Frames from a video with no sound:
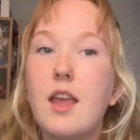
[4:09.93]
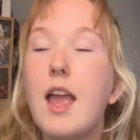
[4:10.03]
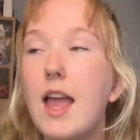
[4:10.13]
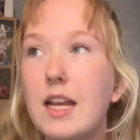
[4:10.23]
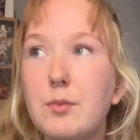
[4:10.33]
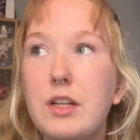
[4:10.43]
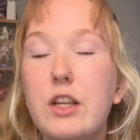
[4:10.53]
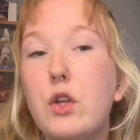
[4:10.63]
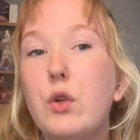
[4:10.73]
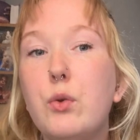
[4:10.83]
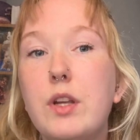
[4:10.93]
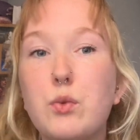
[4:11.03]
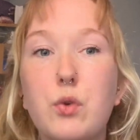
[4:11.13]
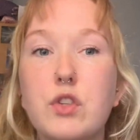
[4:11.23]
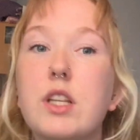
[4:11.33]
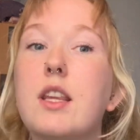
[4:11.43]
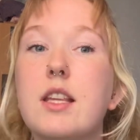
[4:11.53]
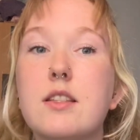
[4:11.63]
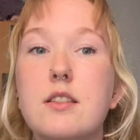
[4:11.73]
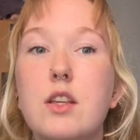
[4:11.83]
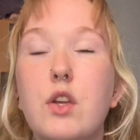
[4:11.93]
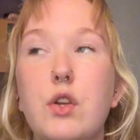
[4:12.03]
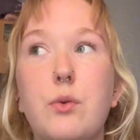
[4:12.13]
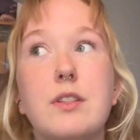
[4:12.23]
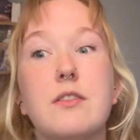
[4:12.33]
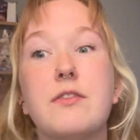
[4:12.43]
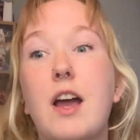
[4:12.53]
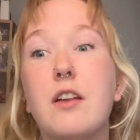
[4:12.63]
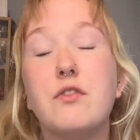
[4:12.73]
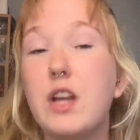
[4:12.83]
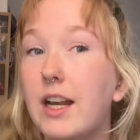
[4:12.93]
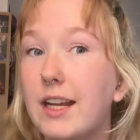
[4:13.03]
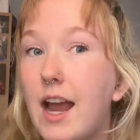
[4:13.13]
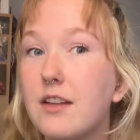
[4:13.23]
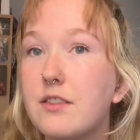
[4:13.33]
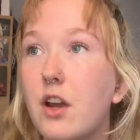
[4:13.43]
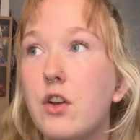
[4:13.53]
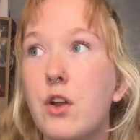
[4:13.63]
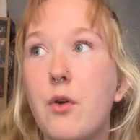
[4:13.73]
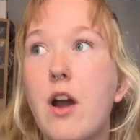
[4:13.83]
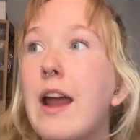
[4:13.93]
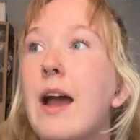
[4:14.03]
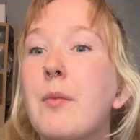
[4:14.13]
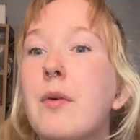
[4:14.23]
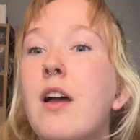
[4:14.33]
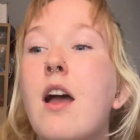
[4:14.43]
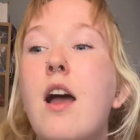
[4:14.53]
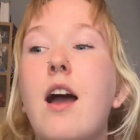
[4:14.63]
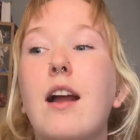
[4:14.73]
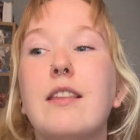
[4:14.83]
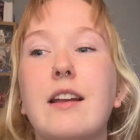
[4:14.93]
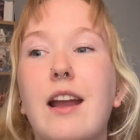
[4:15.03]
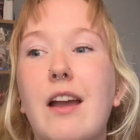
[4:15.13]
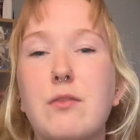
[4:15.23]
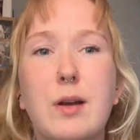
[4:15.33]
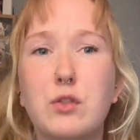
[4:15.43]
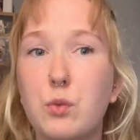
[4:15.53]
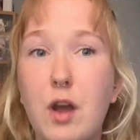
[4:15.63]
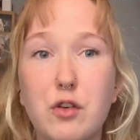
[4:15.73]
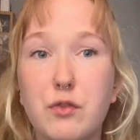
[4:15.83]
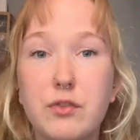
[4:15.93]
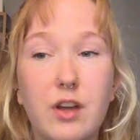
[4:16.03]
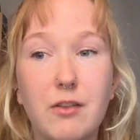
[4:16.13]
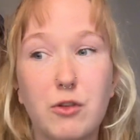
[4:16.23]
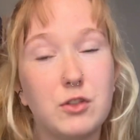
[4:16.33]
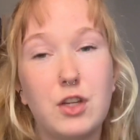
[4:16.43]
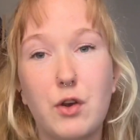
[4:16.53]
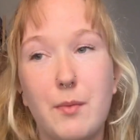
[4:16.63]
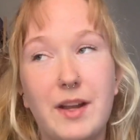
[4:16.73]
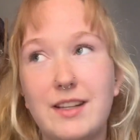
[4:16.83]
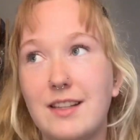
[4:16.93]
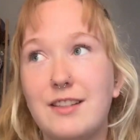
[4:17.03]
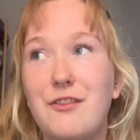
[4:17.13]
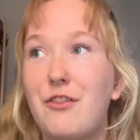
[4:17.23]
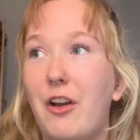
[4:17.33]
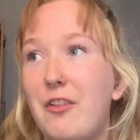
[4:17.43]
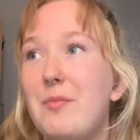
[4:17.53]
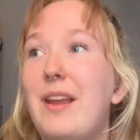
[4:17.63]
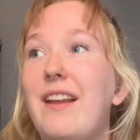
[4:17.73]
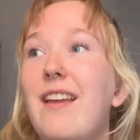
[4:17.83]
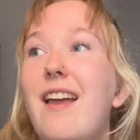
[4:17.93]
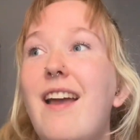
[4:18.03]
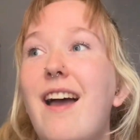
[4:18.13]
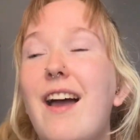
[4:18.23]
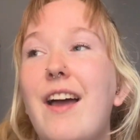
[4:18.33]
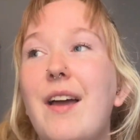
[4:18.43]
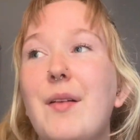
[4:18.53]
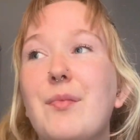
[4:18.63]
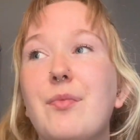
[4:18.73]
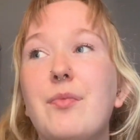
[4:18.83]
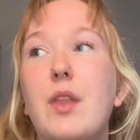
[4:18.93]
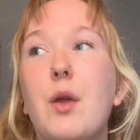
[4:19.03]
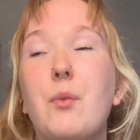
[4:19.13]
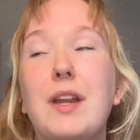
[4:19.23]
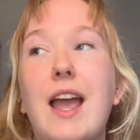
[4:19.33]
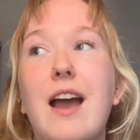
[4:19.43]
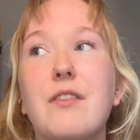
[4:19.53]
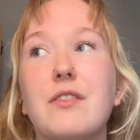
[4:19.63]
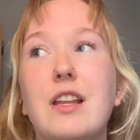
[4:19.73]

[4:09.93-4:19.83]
Anybody who is watching this who is a fan of Jellycats, I know I am. I think I have about 12. I've got 2 on my desk in front of me. We have the